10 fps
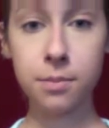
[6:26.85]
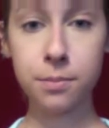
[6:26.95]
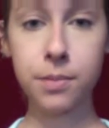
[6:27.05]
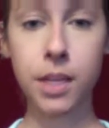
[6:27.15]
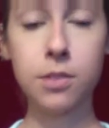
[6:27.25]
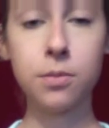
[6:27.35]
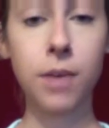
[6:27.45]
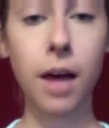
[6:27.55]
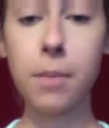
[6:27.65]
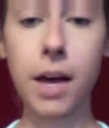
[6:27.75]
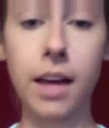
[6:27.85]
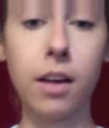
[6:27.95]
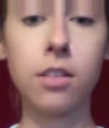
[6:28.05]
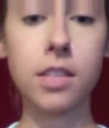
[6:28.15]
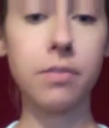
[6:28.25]
That's my
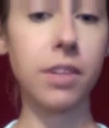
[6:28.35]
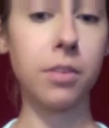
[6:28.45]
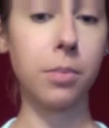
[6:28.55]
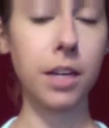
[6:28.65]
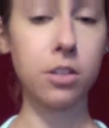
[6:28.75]
all-time favorite blush.